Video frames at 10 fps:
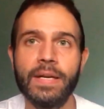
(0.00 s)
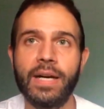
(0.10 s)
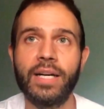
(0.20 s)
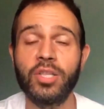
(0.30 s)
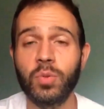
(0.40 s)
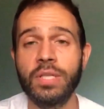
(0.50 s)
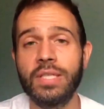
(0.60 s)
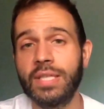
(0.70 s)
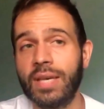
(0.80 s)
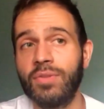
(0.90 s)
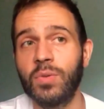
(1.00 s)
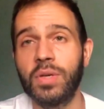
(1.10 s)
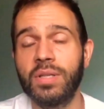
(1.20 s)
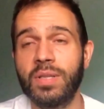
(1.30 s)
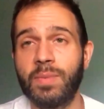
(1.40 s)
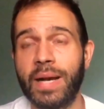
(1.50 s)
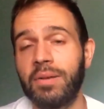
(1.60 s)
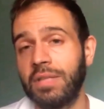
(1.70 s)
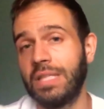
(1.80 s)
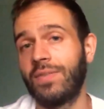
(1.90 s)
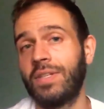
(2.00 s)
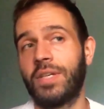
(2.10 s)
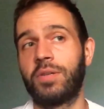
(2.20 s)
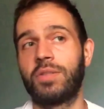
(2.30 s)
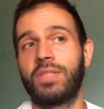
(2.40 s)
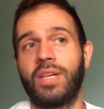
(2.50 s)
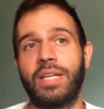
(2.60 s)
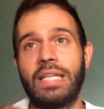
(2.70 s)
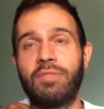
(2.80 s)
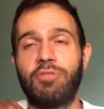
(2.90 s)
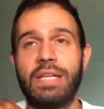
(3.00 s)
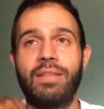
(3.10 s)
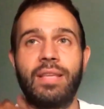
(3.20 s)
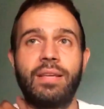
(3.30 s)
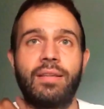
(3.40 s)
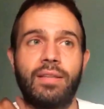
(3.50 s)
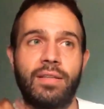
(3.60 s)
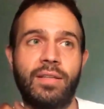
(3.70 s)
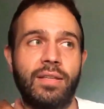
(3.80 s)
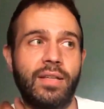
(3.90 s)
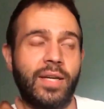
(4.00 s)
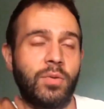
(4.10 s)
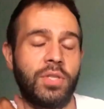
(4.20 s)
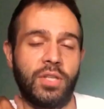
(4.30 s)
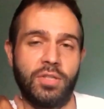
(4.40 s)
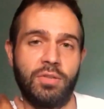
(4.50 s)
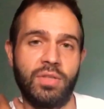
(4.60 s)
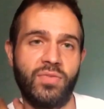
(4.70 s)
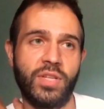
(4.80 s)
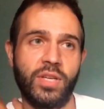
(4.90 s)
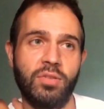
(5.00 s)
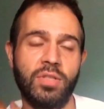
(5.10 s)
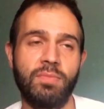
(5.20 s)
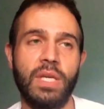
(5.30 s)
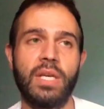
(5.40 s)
I just wanted to say a few words about these videos. I didn't really think that I was going to do these videos.